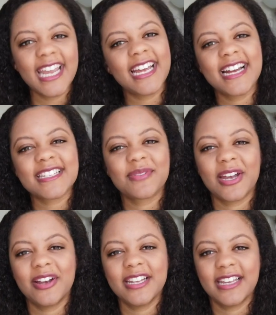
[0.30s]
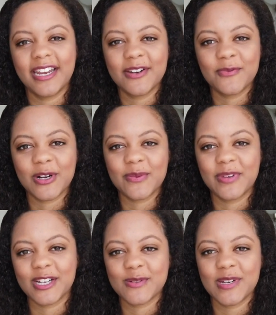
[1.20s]
Hey guys, I'm Carrie Elaine and welcome
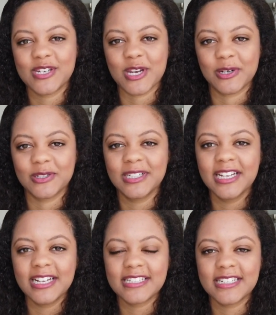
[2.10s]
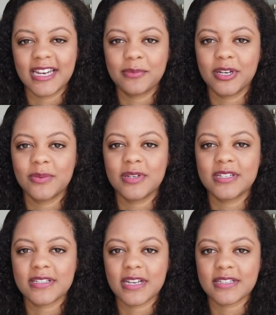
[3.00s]
back to my channel. Today I'm going to be
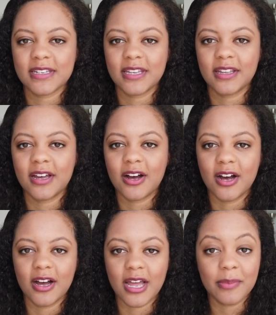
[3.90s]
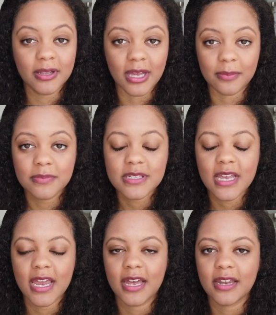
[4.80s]
discussing MLMs
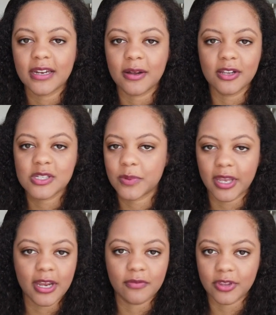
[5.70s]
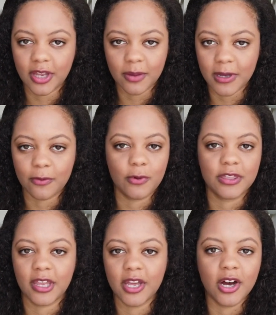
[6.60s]
and I'll explain everything about
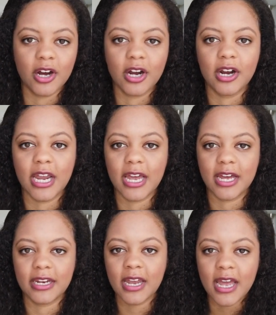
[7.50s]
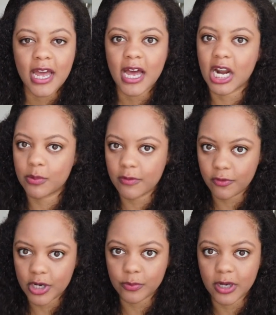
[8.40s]
what they are and how to
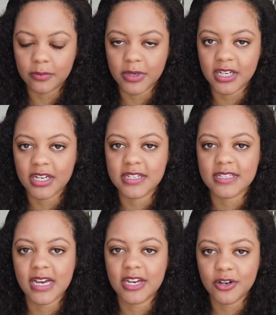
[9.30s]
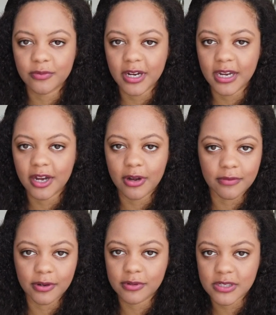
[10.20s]
avoid one because I know right now
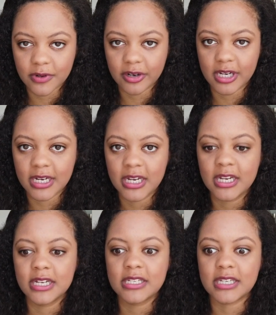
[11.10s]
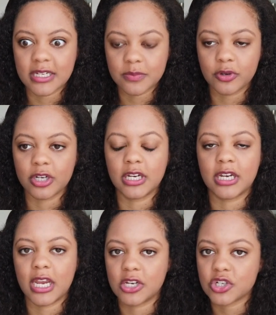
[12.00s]
everyone's very desperate and
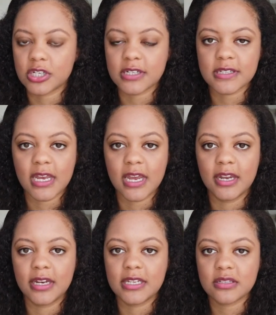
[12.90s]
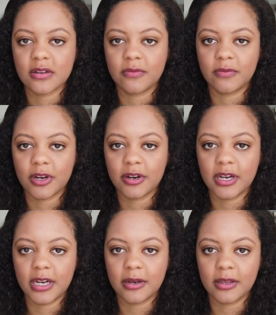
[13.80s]
anxious and it's
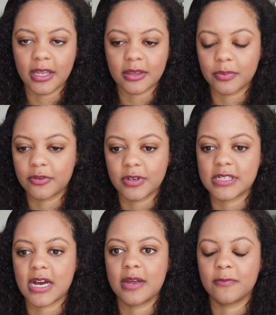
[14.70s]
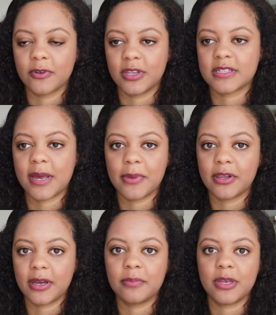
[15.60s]
very like the perfect time for these
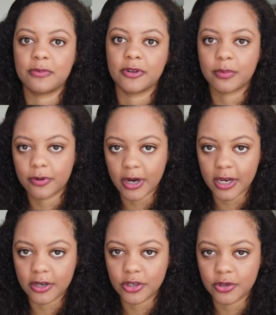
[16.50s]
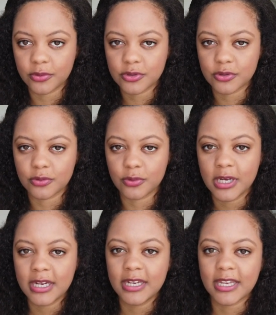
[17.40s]
MLM people to prey on you to
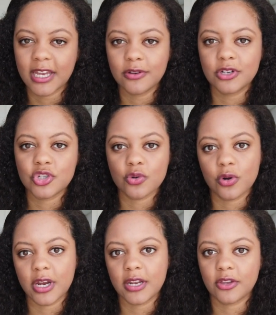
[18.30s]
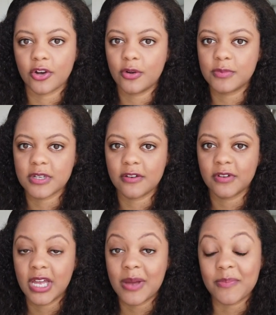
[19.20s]
get you to join in the hopes of
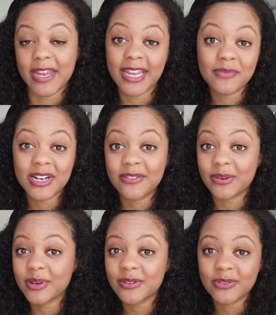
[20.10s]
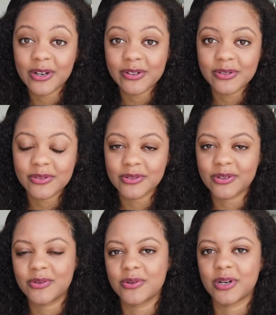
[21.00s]
making money from your phone
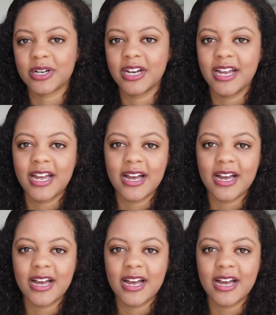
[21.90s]
or